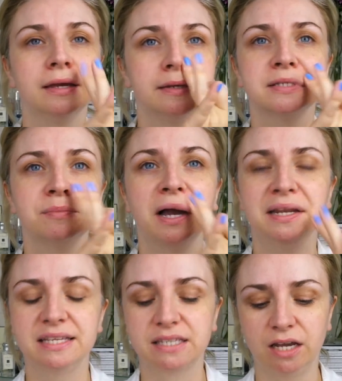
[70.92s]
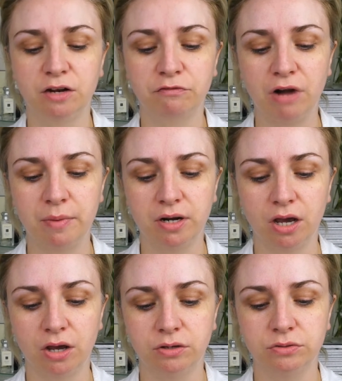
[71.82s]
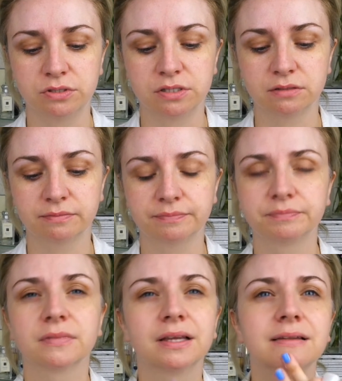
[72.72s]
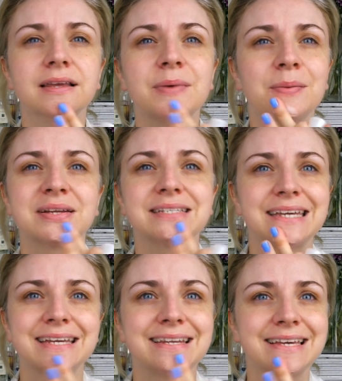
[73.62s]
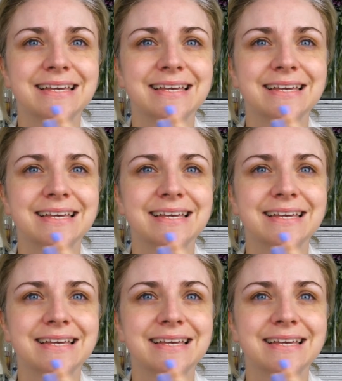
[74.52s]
So mine is kind of around my nose, a little bit on my chin,